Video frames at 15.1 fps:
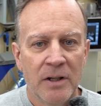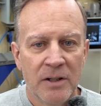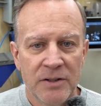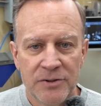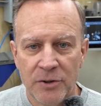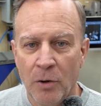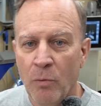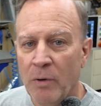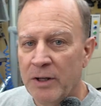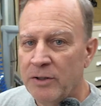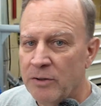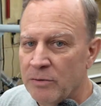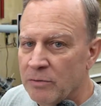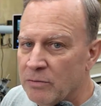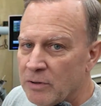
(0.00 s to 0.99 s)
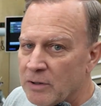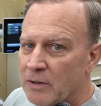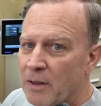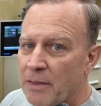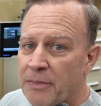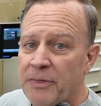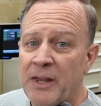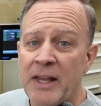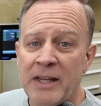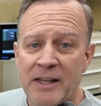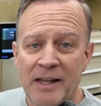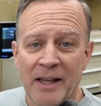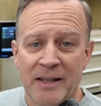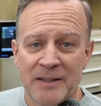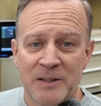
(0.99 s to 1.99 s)
So when you
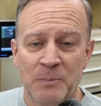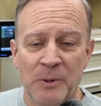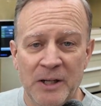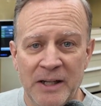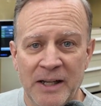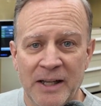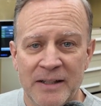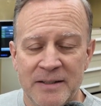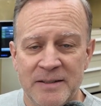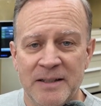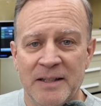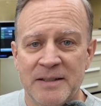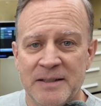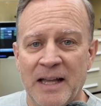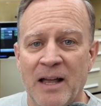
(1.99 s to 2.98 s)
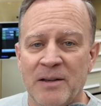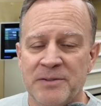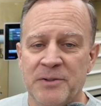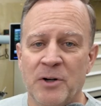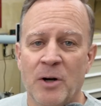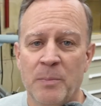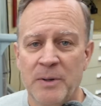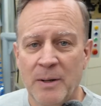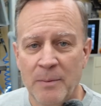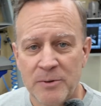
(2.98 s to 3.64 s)
think it's spinning at 6,000 RPM,